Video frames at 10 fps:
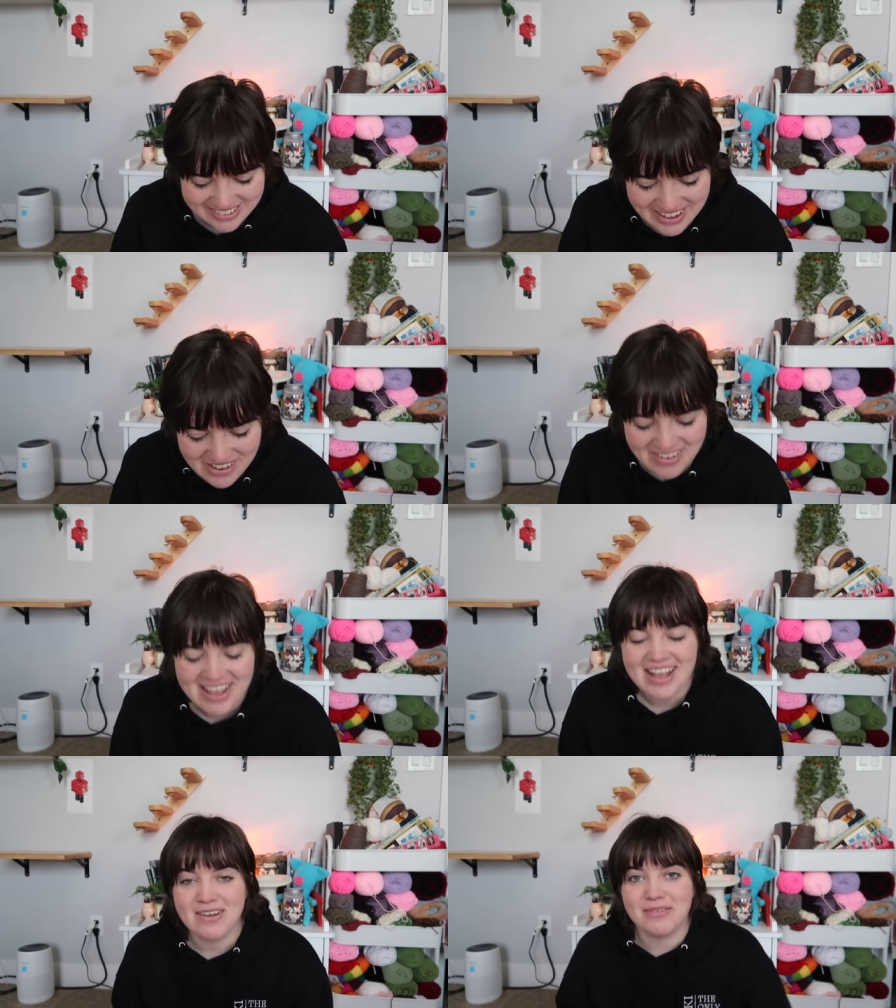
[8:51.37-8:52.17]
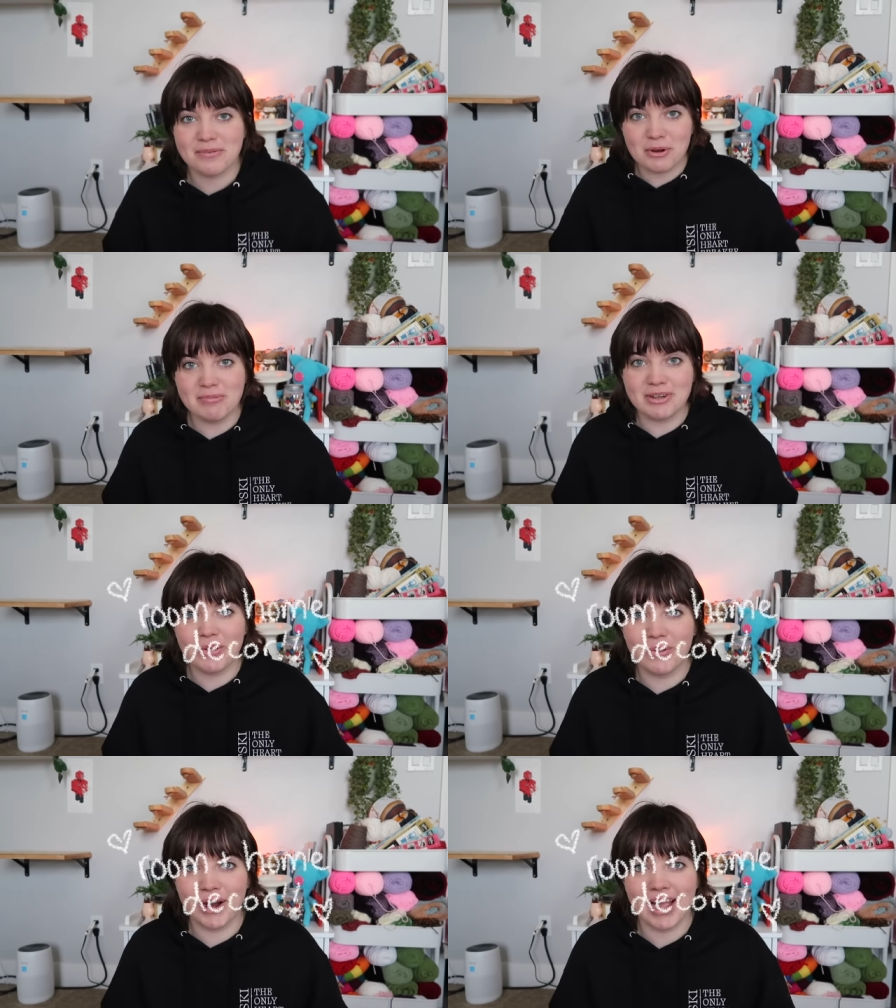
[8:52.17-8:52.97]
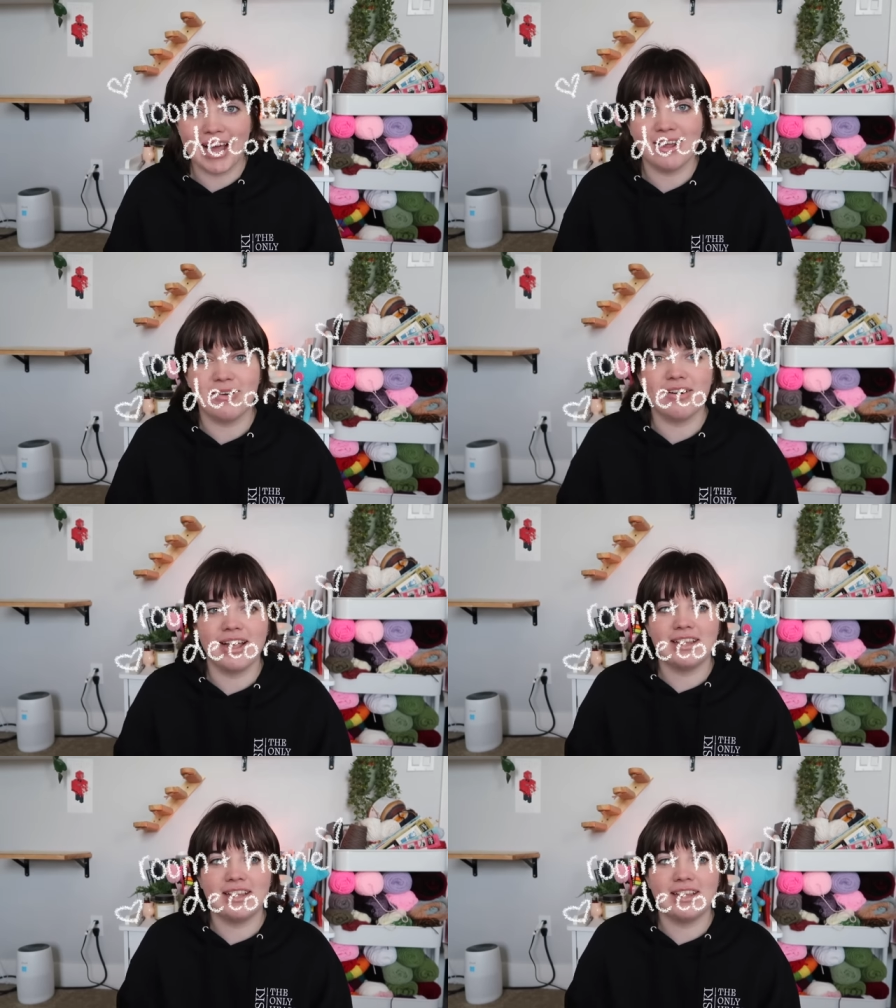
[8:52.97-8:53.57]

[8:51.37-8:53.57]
So, room decor category.